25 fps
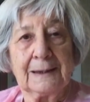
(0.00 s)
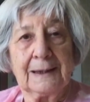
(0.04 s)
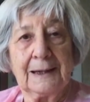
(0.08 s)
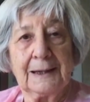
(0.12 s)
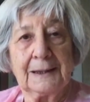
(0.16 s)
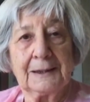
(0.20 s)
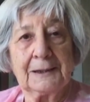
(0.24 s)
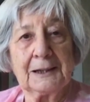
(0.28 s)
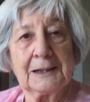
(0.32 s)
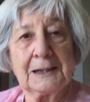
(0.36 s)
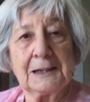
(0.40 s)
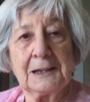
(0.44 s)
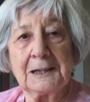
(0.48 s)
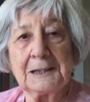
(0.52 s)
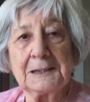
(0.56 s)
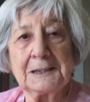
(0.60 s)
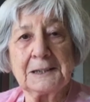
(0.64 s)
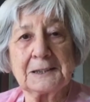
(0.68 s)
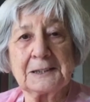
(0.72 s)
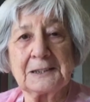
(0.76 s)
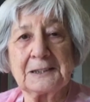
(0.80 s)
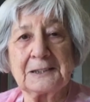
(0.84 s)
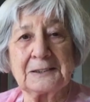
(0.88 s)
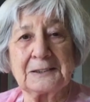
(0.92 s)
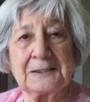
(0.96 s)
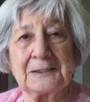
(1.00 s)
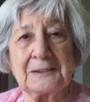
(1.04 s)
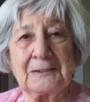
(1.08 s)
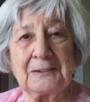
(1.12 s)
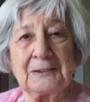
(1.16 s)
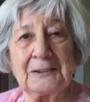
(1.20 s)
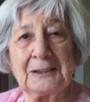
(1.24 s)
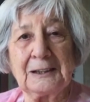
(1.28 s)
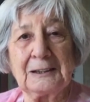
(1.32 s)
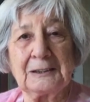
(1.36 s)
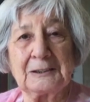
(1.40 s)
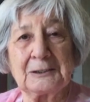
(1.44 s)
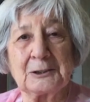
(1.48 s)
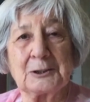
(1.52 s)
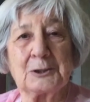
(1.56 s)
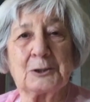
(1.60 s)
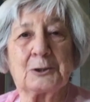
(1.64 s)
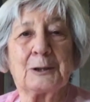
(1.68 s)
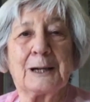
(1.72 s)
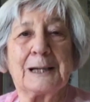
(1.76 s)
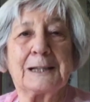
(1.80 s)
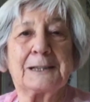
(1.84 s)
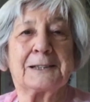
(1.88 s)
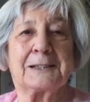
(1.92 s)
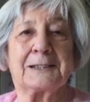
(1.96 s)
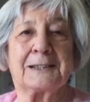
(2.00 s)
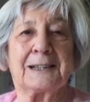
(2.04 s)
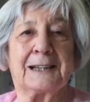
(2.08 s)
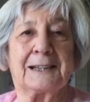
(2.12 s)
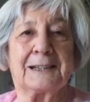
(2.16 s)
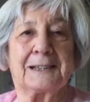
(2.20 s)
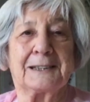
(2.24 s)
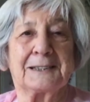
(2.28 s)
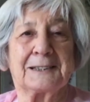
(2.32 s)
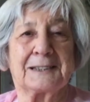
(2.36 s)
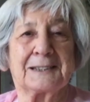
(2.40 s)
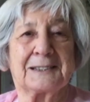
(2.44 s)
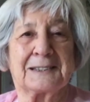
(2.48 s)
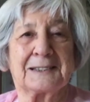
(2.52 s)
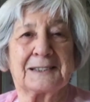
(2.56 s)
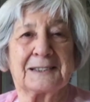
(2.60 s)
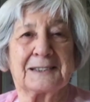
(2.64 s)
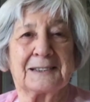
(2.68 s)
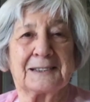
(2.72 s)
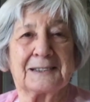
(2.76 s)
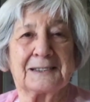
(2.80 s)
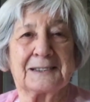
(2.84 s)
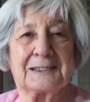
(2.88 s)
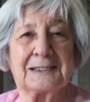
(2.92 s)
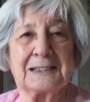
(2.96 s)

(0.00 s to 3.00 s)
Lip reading: And I just think to trace that is